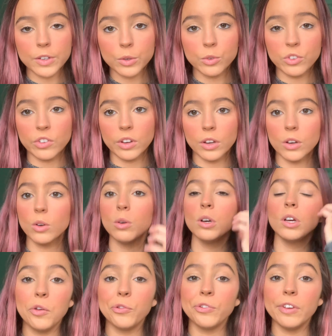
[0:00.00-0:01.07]
you do,
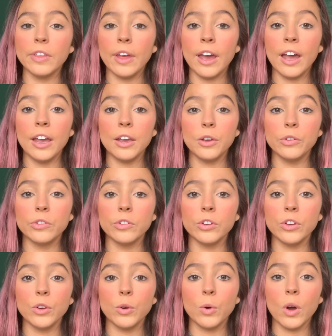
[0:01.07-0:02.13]
you'll see that I used
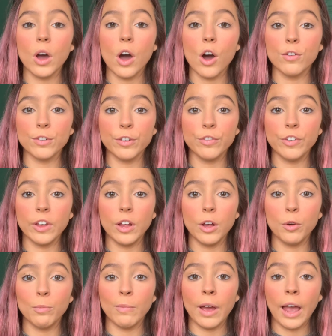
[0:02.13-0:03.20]
to
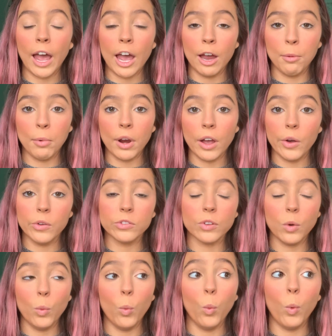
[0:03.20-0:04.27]
overfill my eyebrows
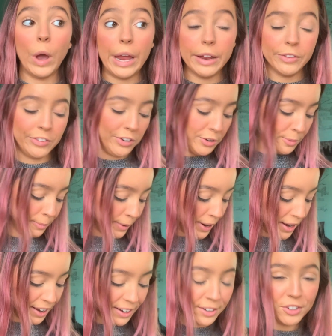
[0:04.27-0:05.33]
way too
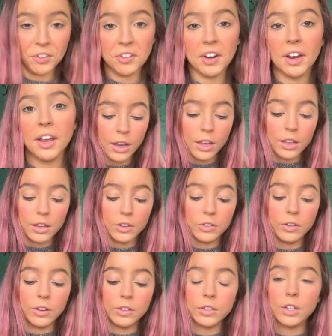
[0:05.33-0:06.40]
much. This
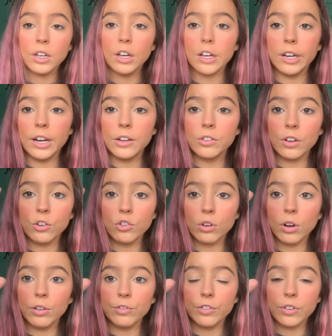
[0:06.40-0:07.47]
is the NYX
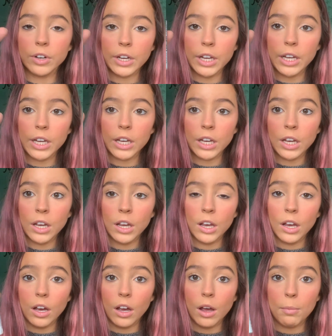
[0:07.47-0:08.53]
Control Freak.
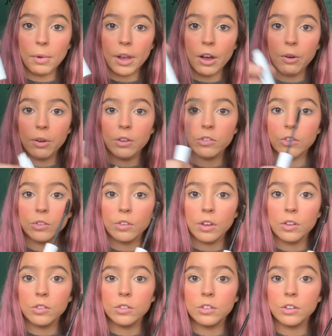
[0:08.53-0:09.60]
I always use
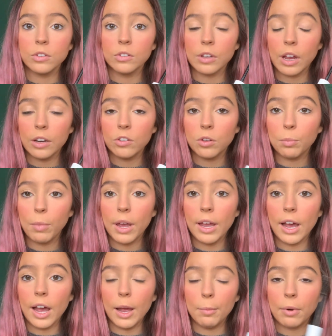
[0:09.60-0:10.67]
this to set my
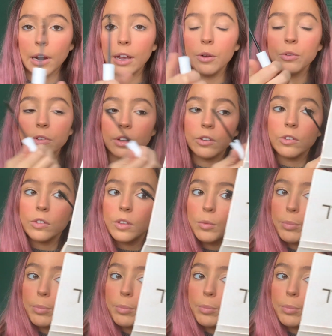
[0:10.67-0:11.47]
eyebrows. It's the